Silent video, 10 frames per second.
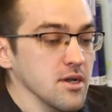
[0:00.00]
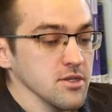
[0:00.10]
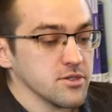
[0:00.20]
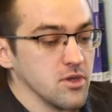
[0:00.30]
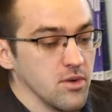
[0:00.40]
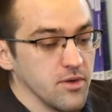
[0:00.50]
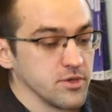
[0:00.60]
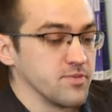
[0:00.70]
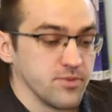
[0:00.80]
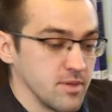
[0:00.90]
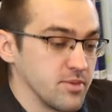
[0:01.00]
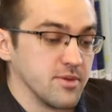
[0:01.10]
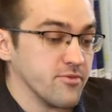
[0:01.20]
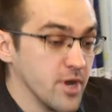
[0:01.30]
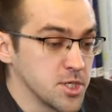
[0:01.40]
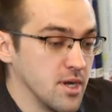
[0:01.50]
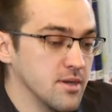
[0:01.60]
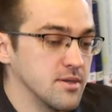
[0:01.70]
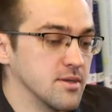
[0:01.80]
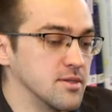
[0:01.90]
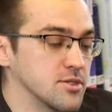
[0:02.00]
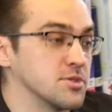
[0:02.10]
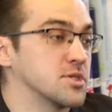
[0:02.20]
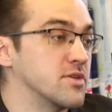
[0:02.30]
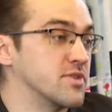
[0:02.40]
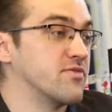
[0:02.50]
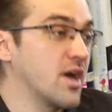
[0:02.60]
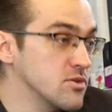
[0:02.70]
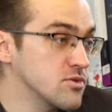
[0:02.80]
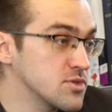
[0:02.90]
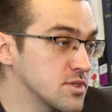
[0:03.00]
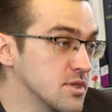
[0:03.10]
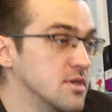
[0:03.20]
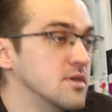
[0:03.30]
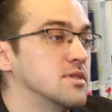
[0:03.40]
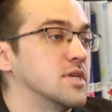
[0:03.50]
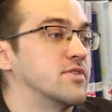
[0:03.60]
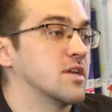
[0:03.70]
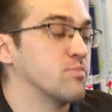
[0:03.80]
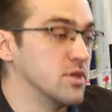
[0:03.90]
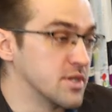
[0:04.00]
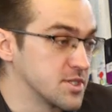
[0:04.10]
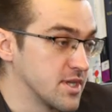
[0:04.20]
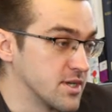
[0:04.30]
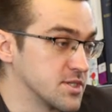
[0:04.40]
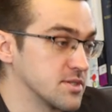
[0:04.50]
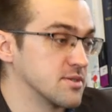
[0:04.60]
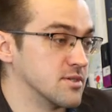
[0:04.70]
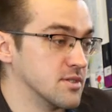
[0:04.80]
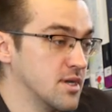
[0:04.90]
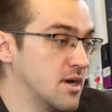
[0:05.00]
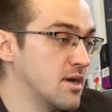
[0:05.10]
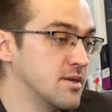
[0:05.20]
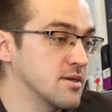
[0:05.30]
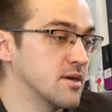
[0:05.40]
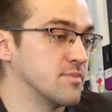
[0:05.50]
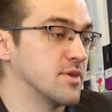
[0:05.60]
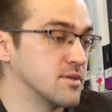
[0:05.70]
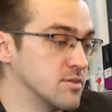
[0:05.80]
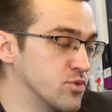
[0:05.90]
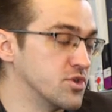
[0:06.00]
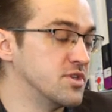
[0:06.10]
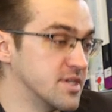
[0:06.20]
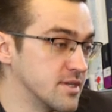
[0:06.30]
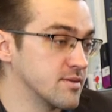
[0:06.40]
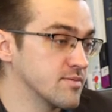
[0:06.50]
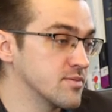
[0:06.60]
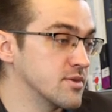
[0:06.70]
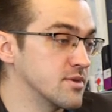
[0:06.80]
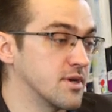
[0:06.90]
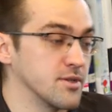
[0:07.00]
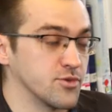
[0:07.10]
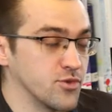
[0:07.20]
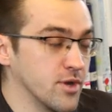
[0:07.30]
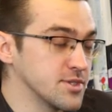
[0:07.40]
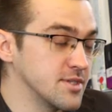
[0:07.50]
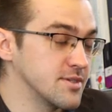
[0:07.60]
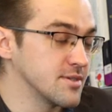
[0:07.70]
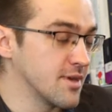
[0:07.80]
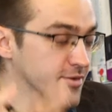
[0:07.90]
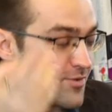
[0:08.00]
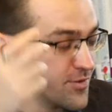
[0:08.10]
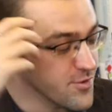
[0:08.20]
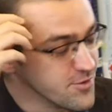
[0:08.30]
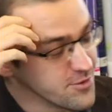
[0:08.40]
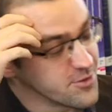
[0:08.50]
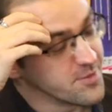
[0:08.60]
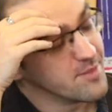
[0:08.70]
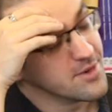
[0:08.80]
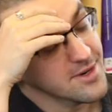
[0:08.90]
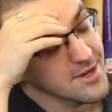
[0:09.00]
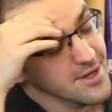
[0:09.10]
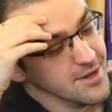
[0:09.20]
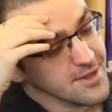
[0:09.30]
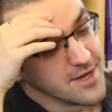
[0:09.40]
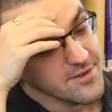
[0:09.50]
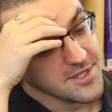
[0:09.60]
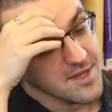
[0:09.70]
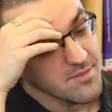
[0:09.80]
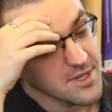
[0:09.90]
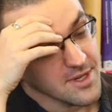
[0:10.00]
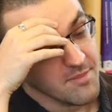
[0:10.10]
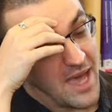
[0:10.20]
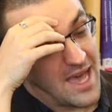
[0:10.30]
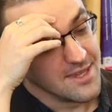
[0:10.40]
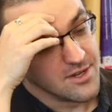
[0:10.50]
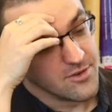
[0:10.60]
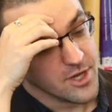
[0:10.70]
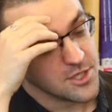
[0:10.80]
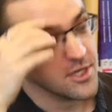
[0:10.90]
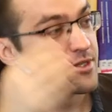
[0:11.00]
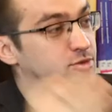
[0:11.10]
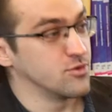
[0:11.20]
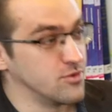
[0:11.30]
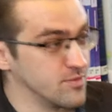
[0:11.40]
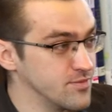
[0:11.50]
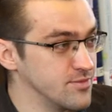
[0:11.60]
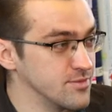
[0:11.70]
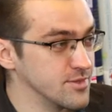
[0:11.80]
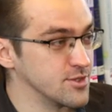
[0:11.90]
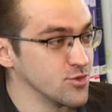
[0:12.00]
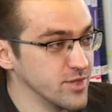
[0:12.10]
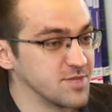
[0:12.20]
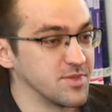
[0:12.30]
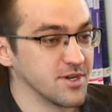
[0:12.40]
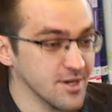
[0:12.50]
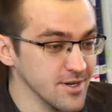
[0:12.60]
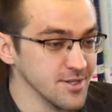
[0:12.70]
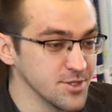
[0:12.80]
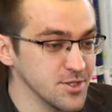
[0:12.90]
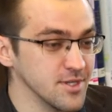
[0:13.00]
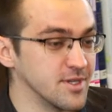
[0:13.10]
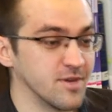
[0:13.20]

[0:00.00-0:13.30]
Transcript: so uh, for, for example, in Russia, uh, these conservative values, they were not politicized early on um, until Putin did it. In the early 2000s, I don't know if you remember, there was a big band in Russia, t.A.T.u., these two lesbian girls. Uh, they